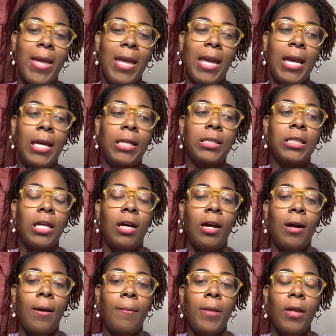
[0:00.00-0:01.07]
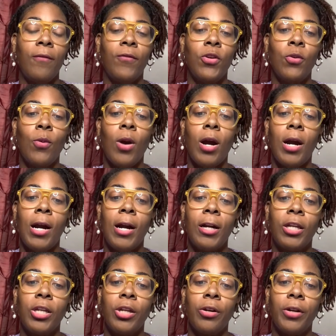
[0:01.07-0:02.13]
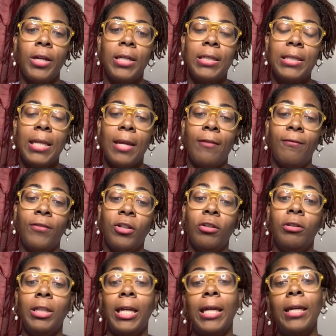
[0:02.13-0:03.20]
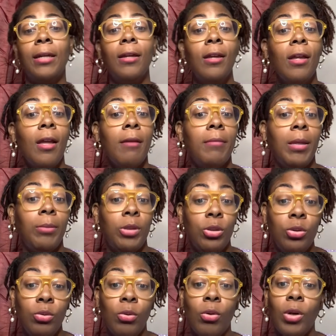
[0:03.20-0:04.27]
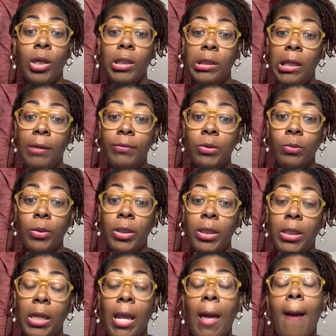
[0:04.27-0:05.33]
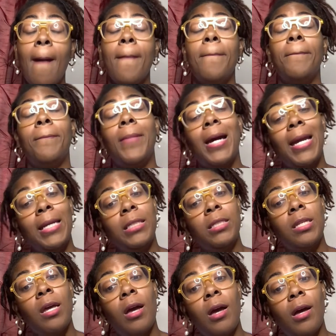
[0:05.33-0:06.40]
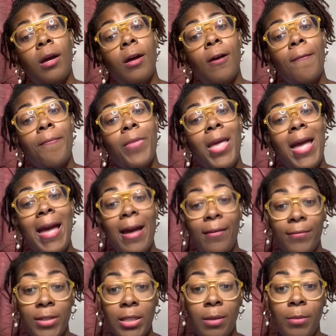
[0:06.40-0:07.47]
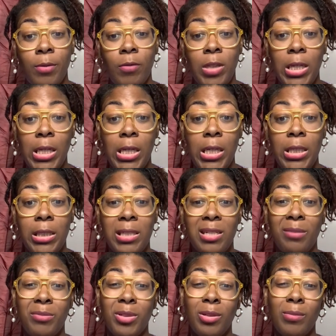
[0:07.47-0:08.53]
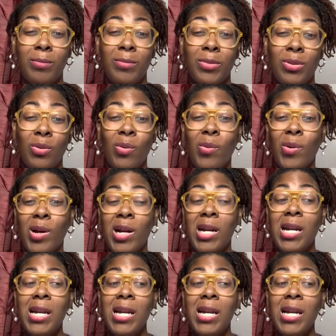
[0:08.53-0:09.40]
And if you are curious and feel like maybe you or a loved one might have some of the symptoms or